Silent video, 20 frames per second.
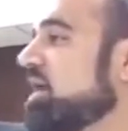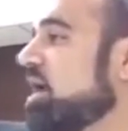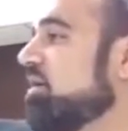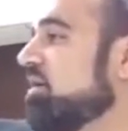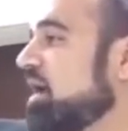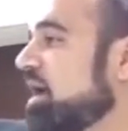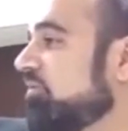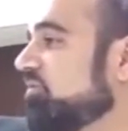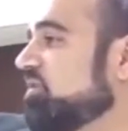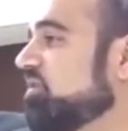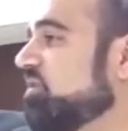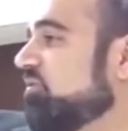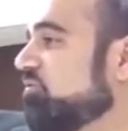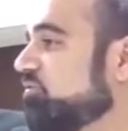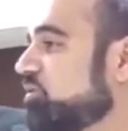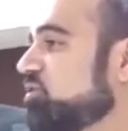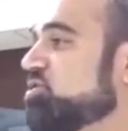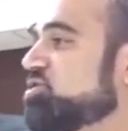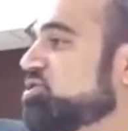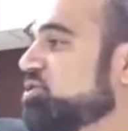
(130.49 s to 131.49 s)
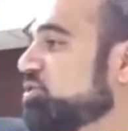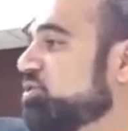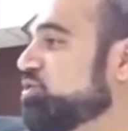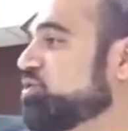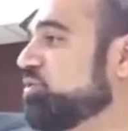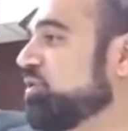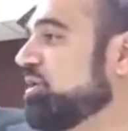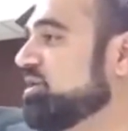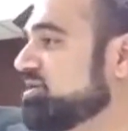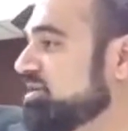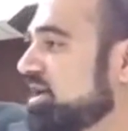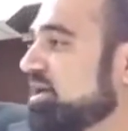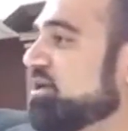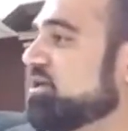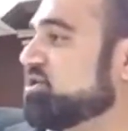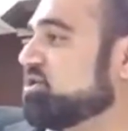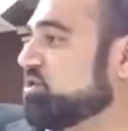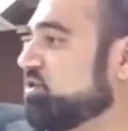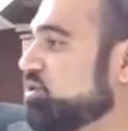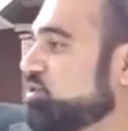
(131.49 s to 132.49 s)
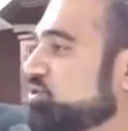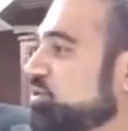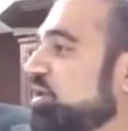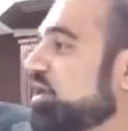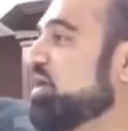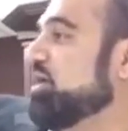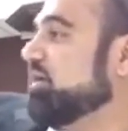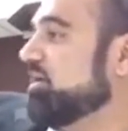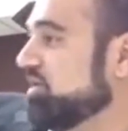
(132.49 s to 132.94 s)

out after the first surgery, the second surgery,